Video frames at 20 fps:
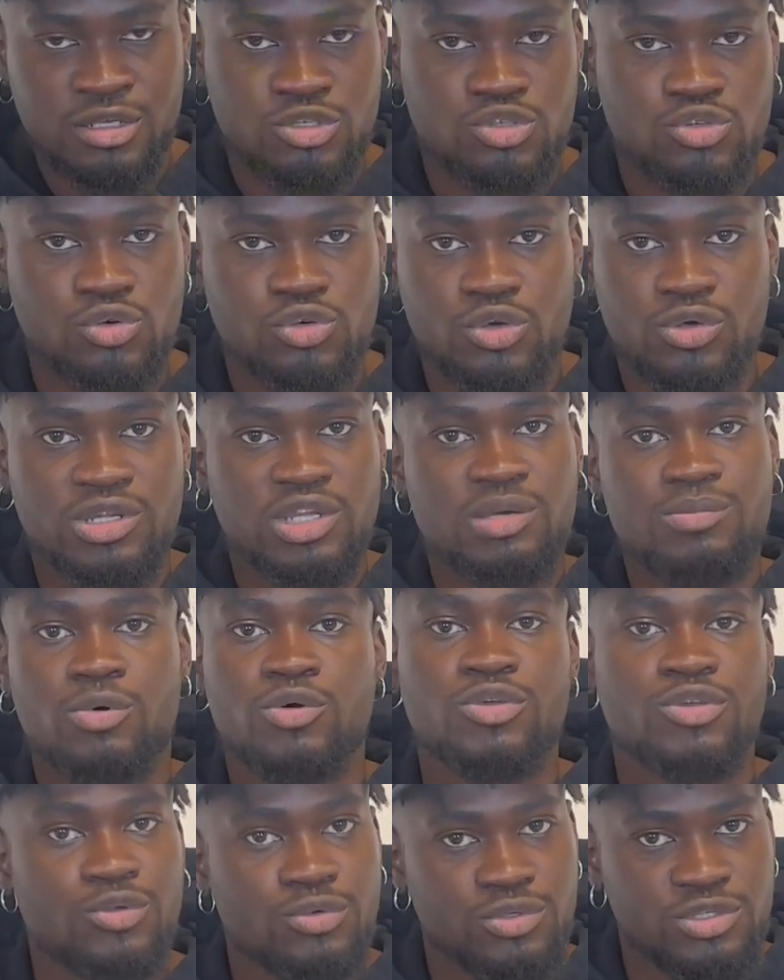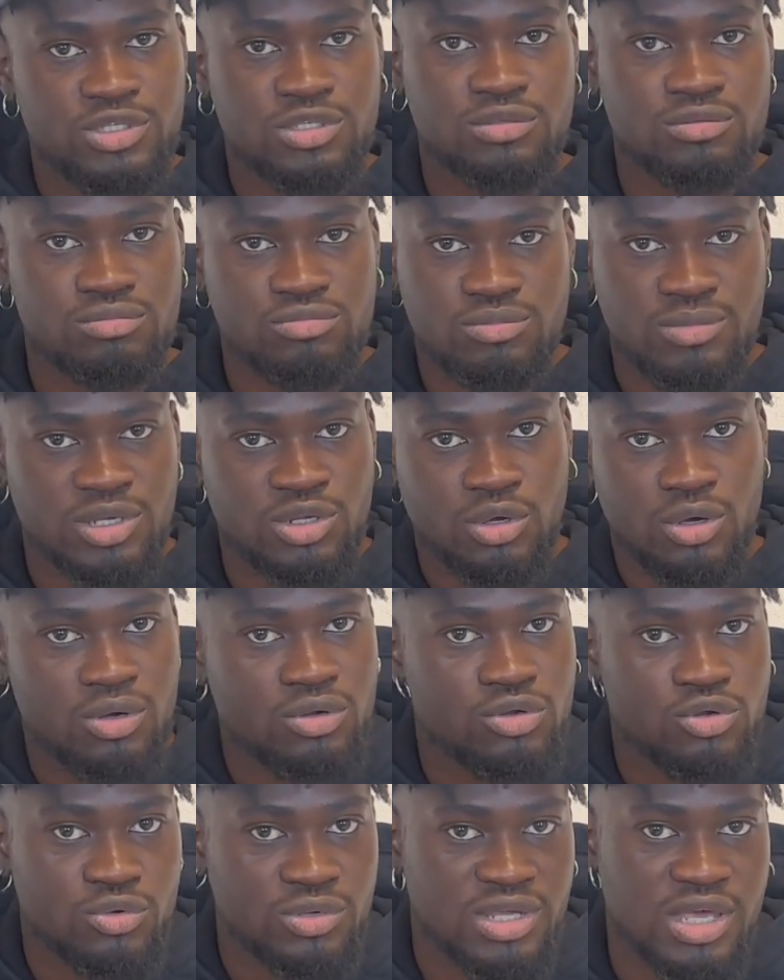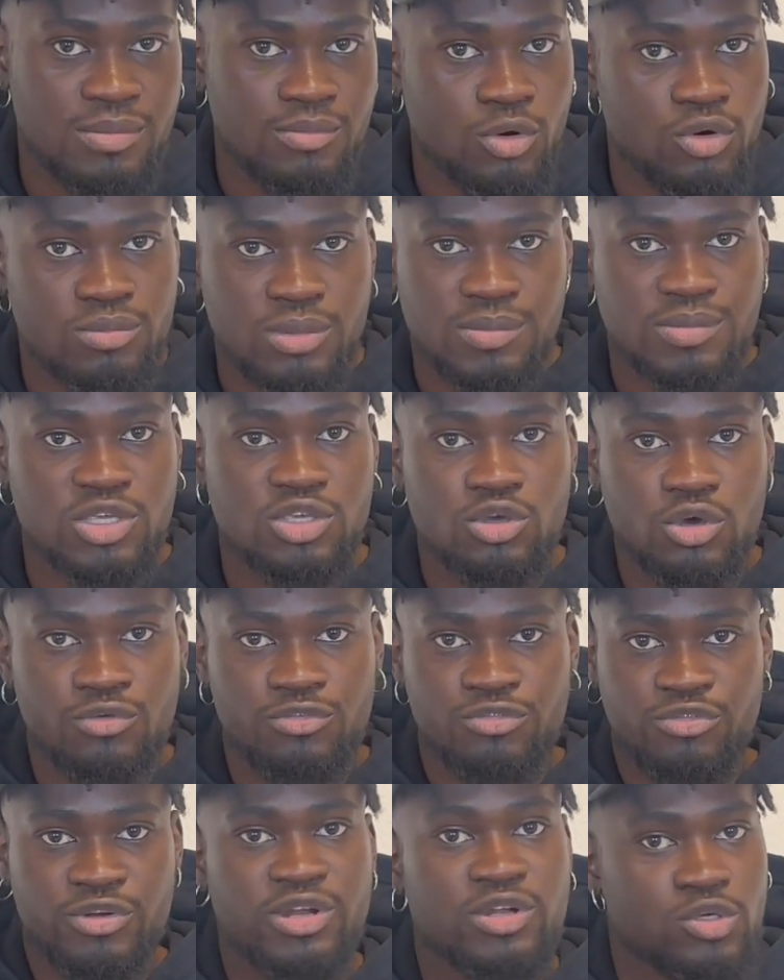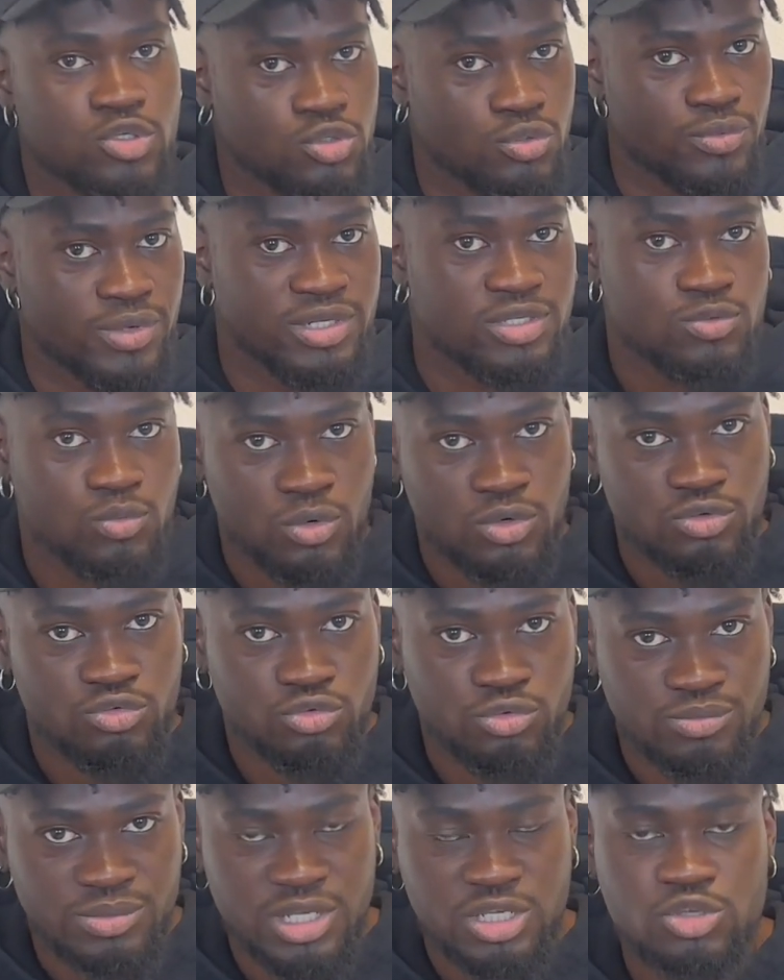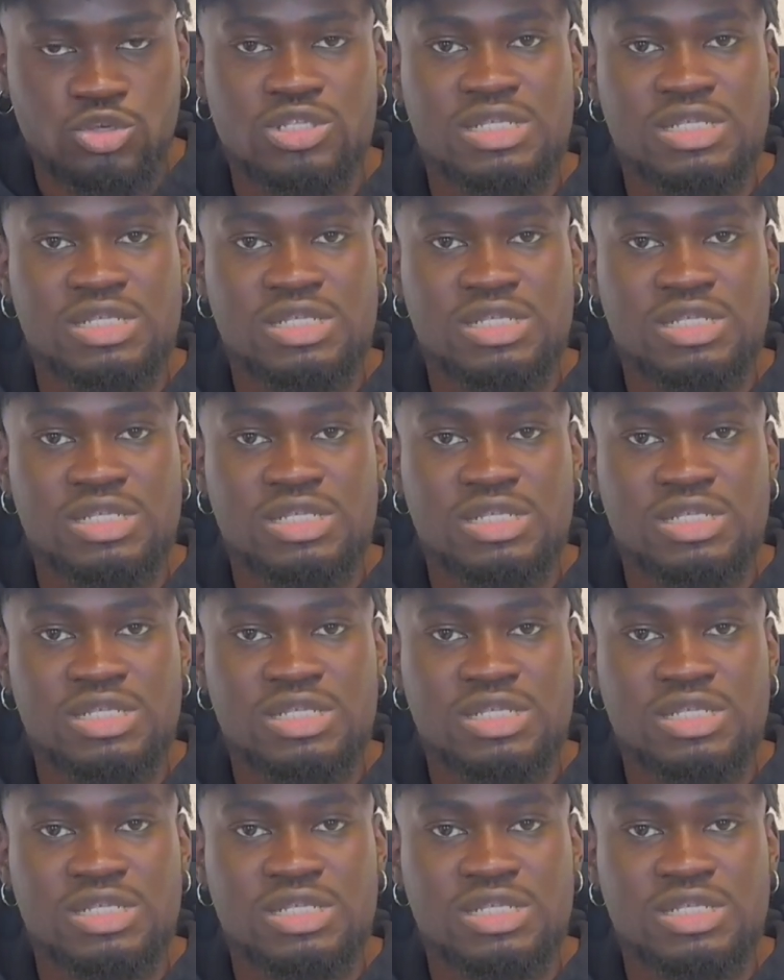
So your neighbor, you may not know them, or maybe your friend also rent one room there.